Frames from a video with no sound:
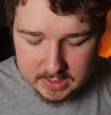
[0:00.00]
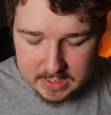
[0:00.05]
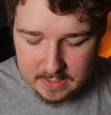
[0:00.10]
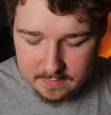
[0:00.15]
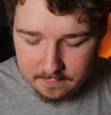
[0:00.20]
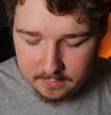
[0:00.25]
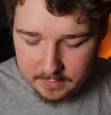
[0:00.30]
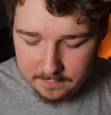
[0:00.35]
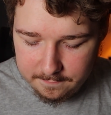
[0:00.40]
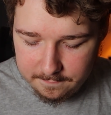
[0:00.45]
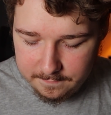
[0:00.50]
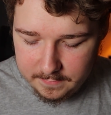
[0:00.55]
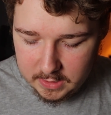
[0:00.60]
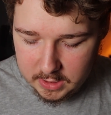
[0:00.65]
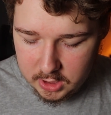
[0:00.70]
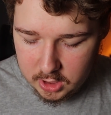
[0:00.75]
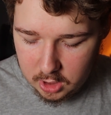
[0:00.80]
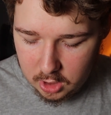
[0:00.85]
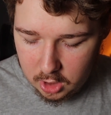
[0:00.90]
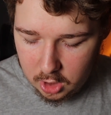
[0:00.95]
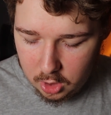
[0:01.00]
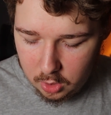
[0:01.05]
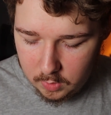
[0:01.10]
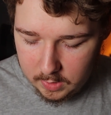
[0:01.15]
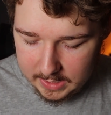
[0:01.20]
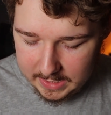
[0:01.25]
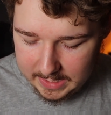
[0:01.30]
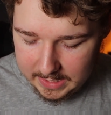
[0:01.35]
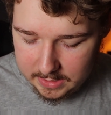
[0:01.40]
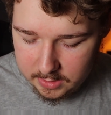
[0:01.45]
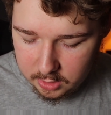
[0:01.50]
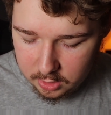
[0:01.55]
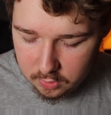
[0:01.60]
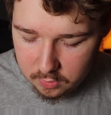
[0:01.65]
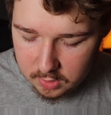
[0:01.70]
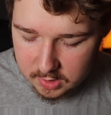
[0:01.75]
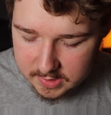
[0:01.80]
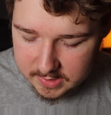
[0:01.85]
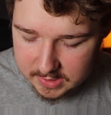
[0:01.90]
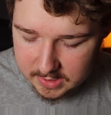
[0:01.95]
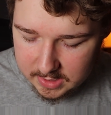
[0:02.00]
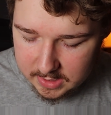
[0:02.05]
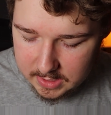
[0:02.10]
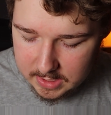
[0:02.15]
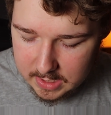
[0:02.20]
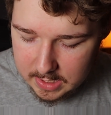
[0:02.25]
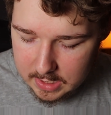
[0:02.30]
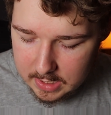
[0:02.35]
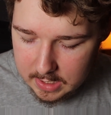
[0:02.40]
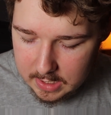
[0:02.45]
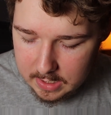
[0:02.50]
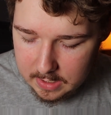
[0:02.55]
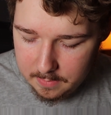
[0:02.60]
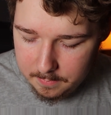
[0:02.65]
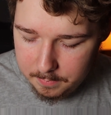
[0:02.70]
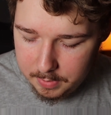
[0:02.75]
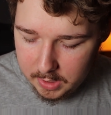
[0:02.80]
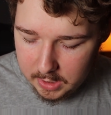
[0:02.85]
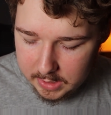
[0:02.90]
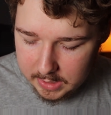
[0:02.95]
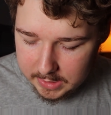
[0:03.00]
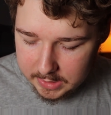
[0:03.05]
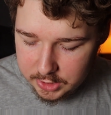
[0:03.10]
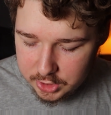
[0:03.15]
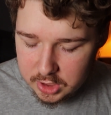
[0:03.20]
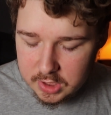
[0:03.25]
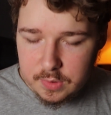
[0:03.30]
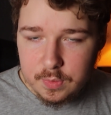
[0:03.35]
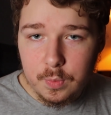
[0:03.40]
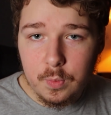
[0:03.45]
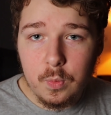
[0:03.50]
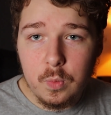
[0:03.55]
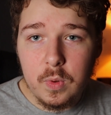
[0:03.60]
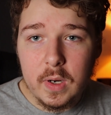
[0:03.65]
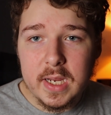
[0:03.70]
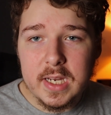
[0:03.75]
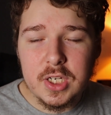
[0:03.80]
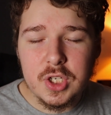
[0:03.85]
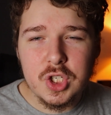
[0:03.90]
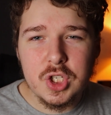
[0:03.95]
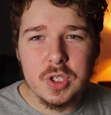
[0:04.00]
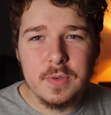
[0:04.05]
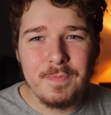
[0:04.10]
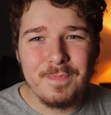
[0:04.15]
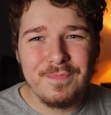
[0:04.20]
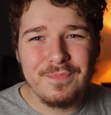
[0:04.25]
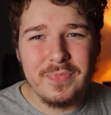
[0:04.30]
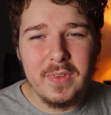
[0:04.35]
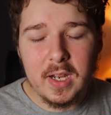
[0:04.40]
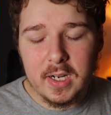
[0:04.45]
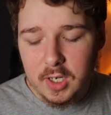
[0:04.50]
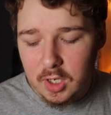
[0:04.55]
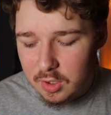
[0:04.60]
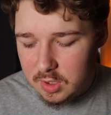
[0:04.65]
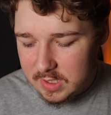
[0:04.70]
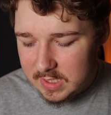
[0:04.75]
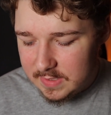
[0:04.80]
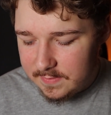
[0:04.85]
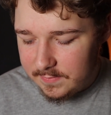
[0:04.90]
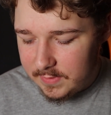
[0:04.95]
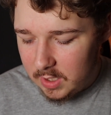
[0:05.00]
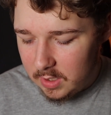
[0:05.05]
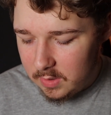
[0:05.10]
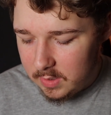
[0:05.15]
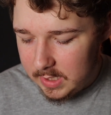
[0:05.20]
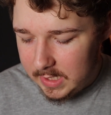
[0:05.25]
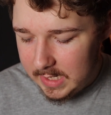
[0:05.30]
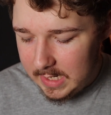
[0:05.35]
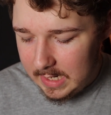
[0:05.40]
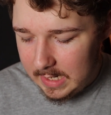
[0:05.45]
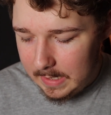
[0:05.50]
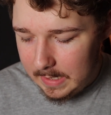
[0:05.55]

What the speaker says: definitely fit your whole hand across it. But I just wish, I know this is very